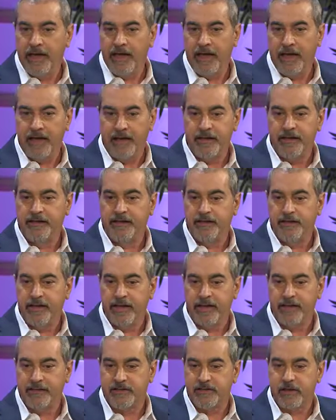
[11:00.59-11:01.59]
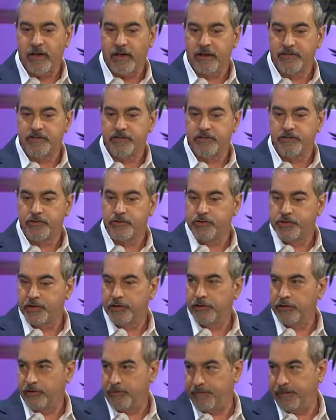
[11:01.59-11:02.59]
and it's
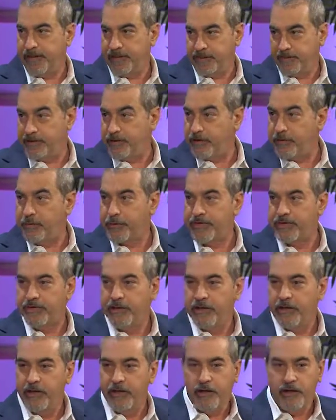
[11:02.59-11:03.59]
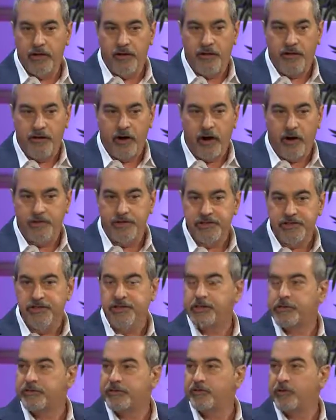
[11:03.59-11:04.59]
surgically based. In other words, our
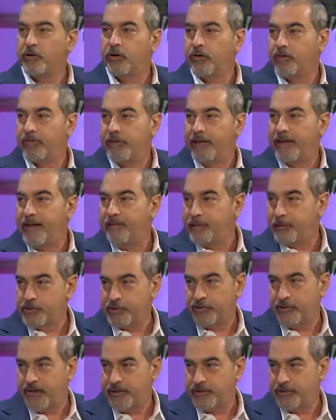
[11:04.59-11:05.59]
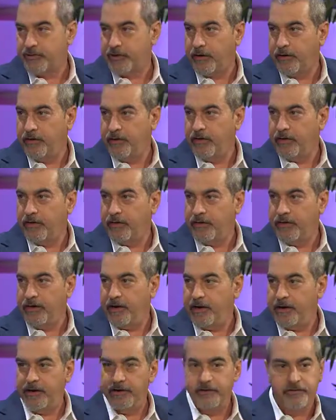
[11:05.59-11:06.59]
procedure is more of a lipotransfer
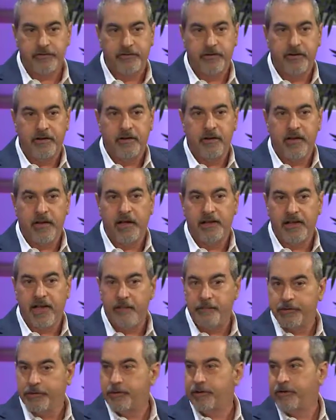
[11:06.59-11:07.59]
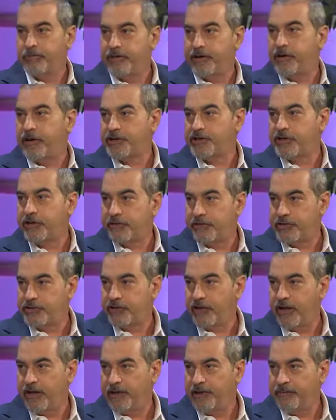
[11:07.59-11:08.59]
than it is a laboratory production of a
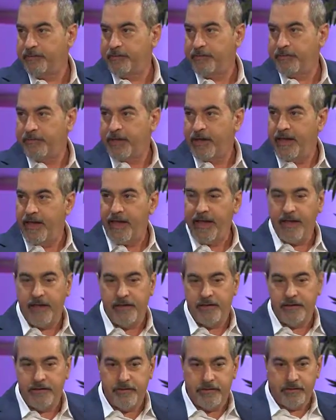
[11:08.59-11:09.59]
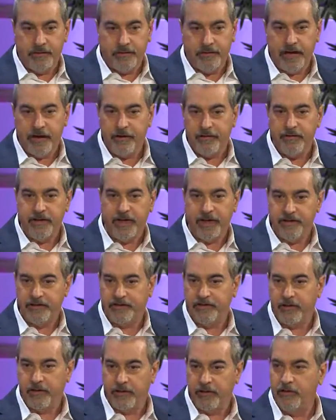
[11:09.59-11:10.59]
drug. And that
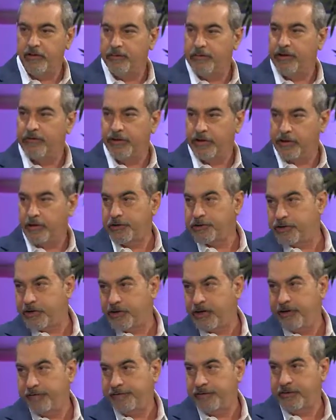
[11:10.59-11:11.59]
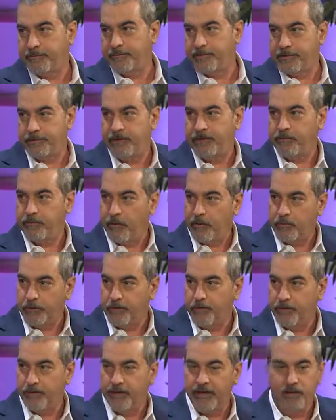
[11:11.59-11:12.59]
creates a little bit of a culture conflict between what we're
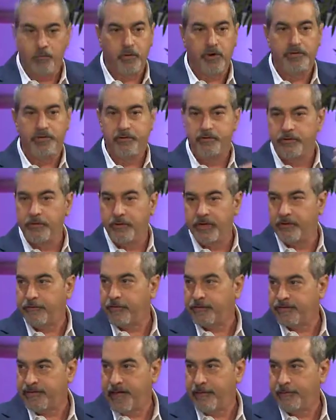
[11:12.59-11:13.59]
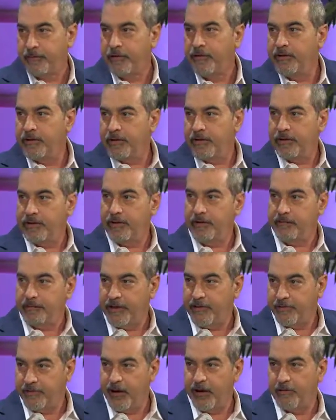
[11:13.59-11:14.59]
doing and what they're doing, for example, in
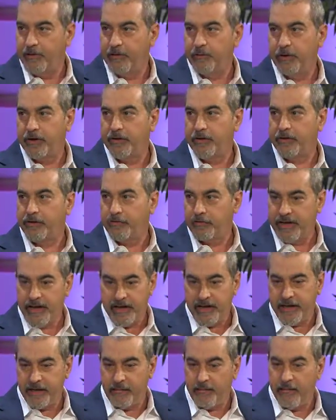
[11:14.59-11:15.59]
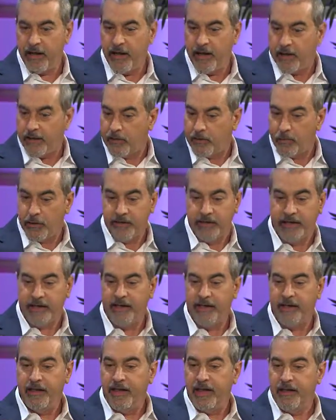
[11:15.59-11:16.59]
big pharma, where they're creating a model where
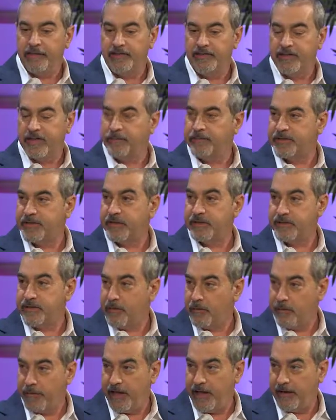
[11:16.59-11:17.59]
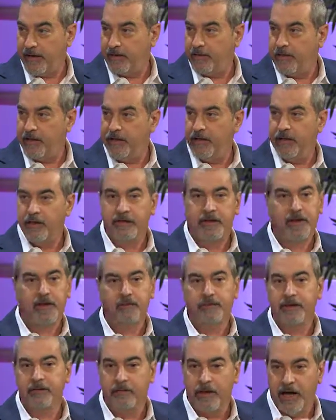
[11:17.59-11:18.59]
they have stem cells in a bottle
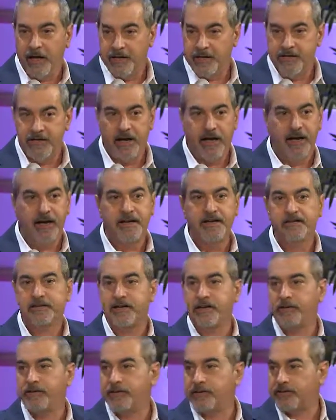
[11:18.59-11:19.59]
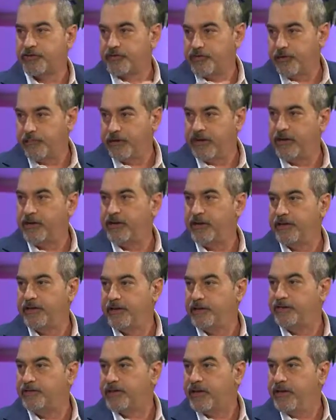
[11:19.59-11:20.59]
that'll be monetized and distributed and
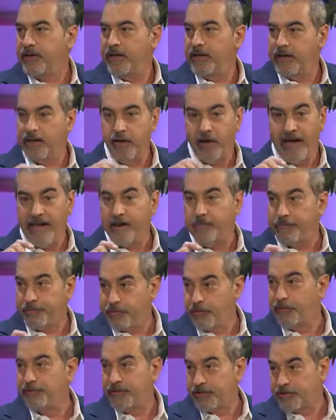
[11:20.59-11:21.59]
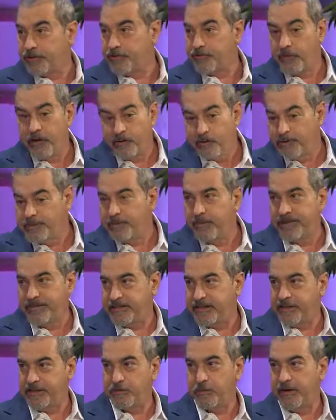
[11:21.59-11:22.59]
used, and approved as a drug, which might
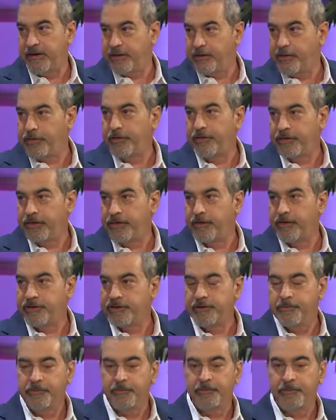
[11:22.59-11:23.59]
take 20 or 30 years.